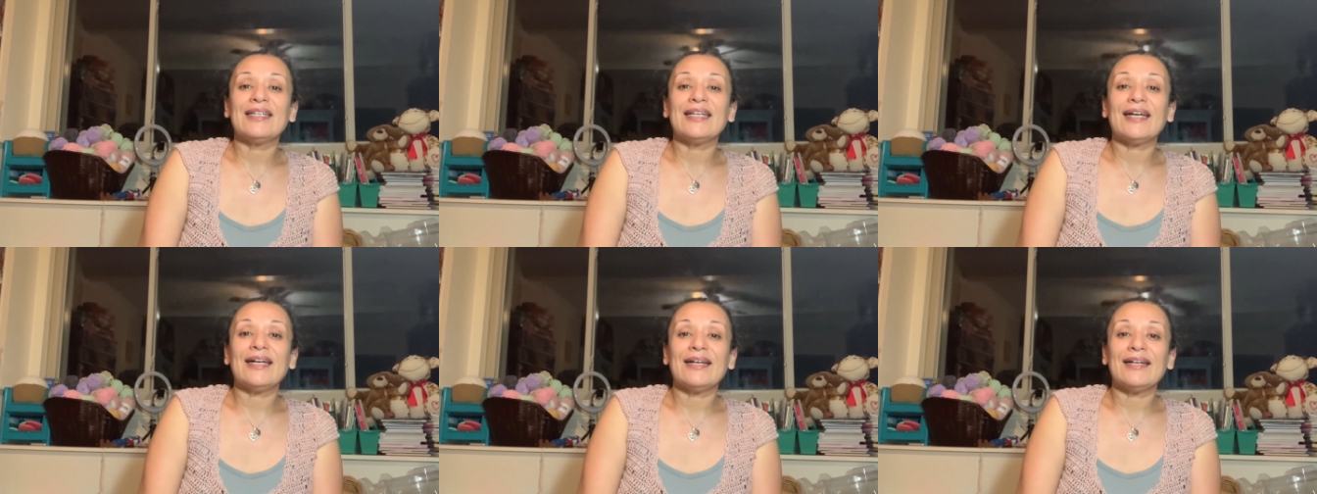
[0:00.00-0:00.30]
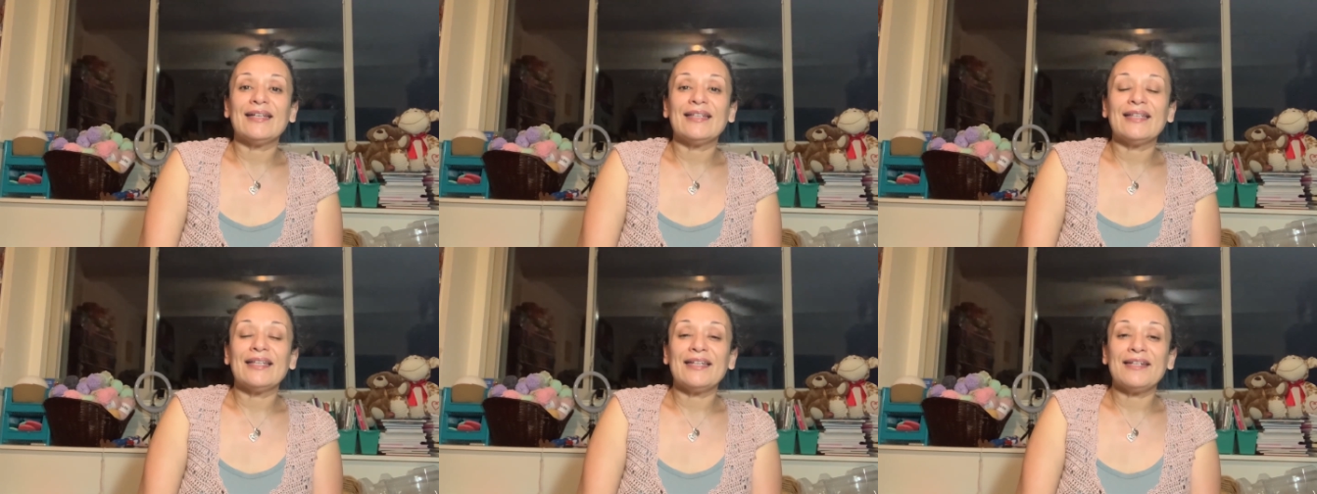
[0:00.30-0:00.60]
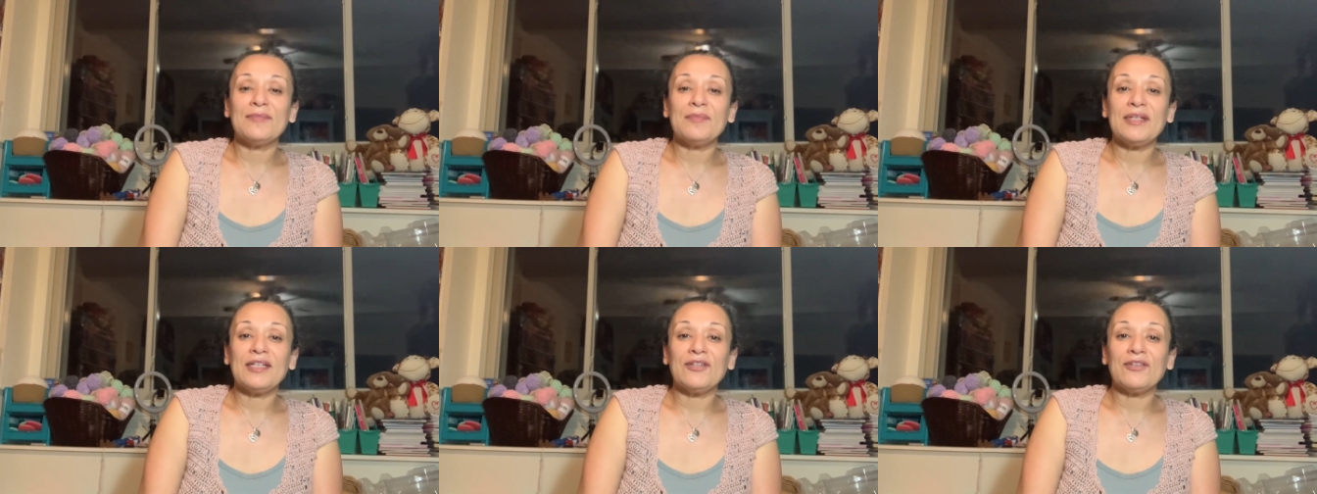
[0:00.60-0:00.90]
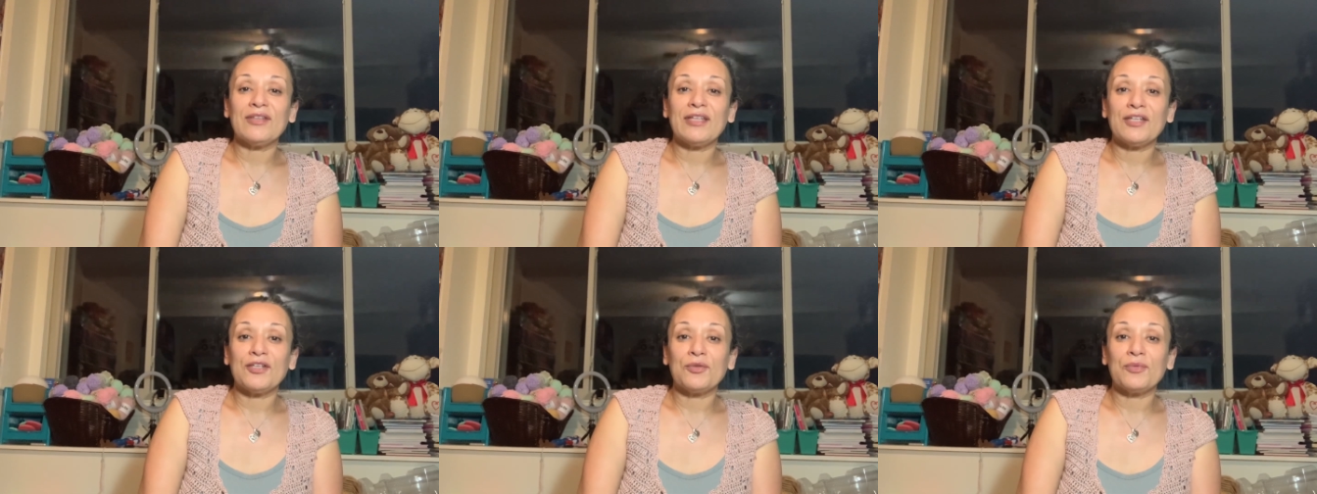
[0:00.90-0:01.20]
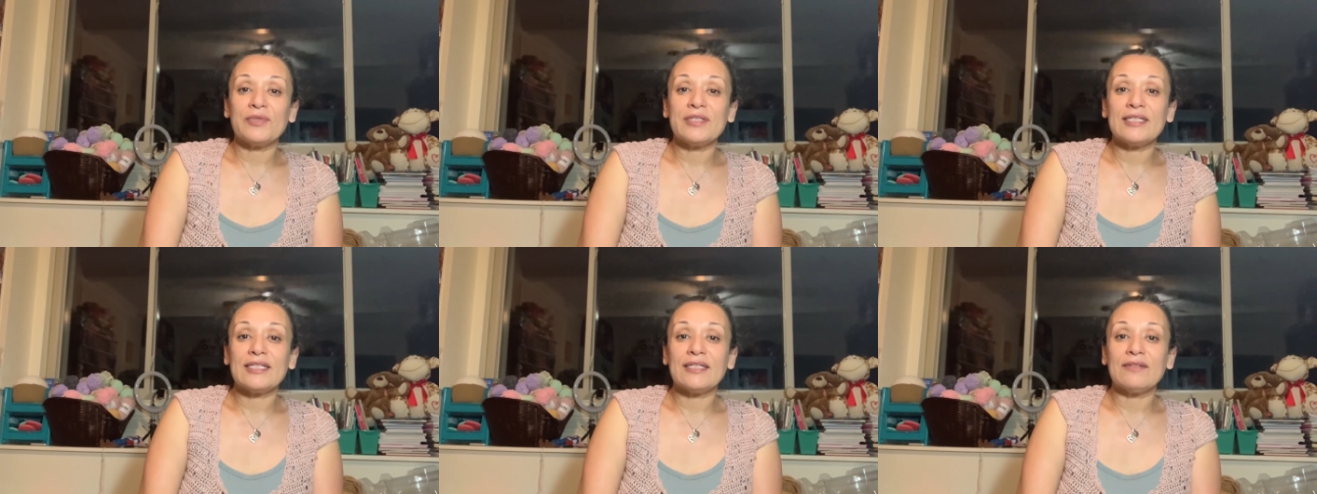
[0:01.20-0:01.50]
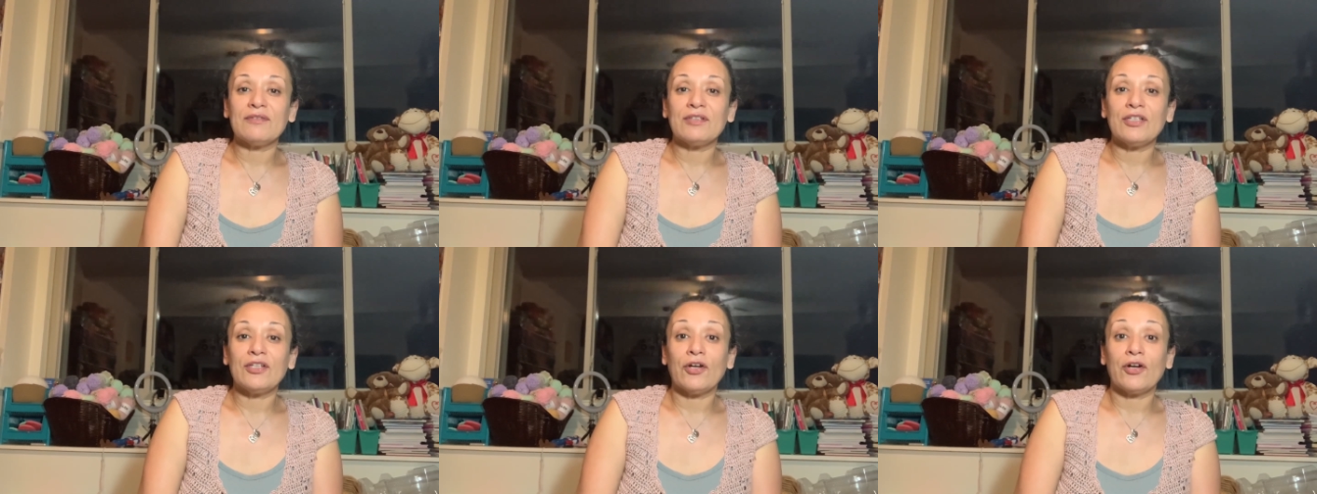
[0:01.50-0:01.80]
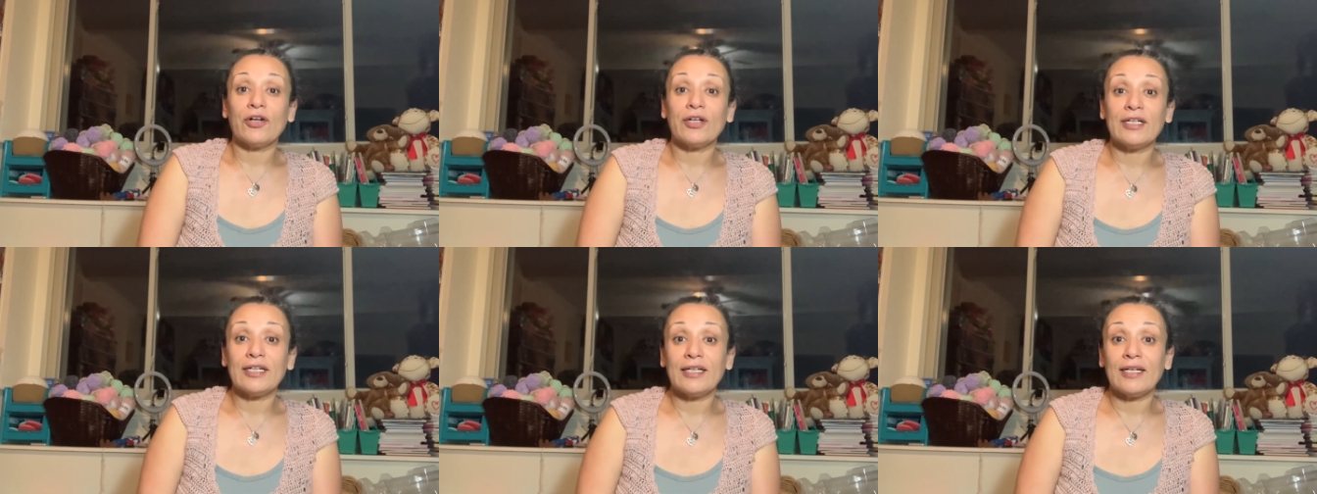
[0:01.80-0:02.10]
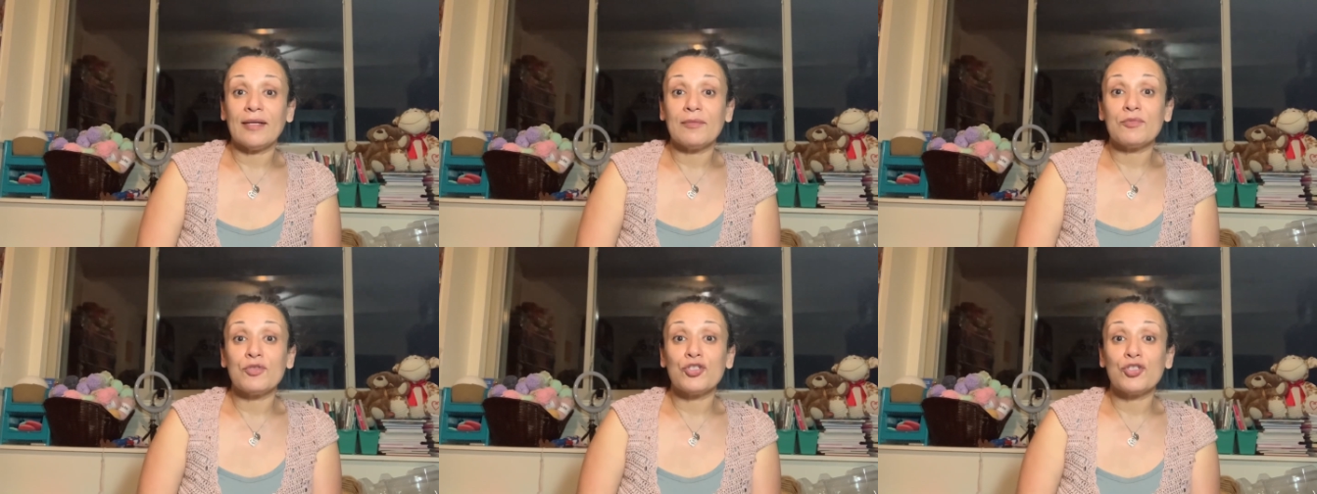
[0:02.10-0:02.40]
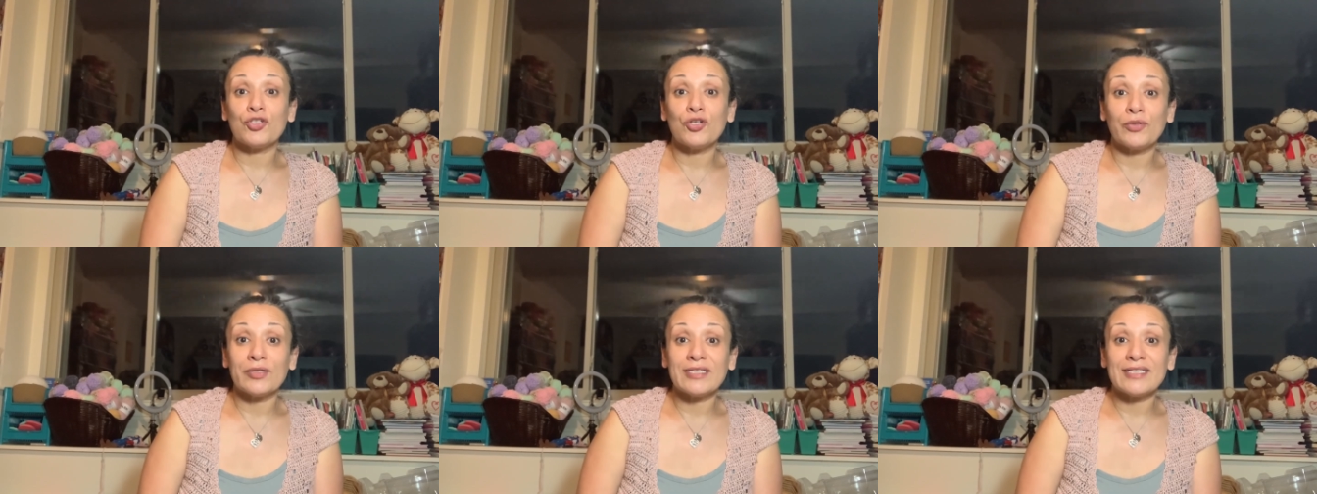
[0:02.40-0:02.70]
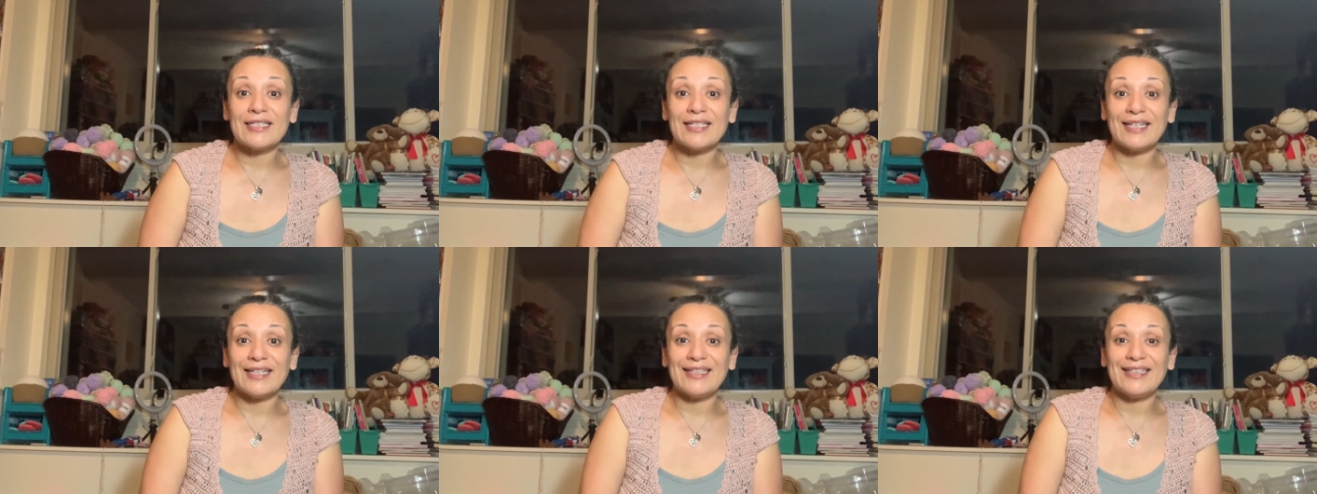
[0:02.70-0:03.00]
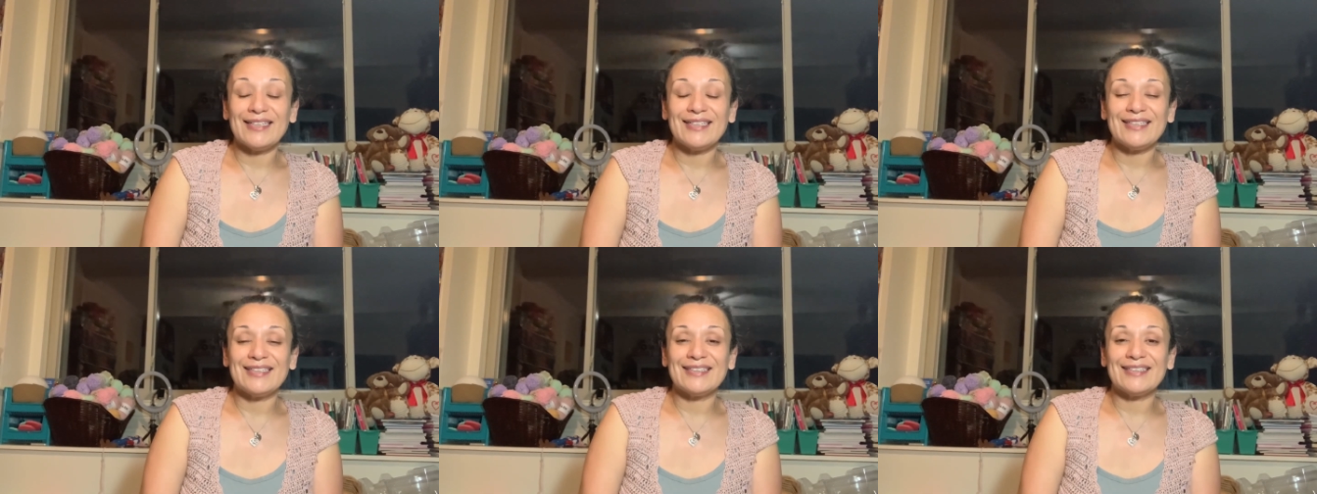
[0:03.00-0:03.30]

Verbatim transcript: uh, letting me know that you received the yarn, and I'm so excited.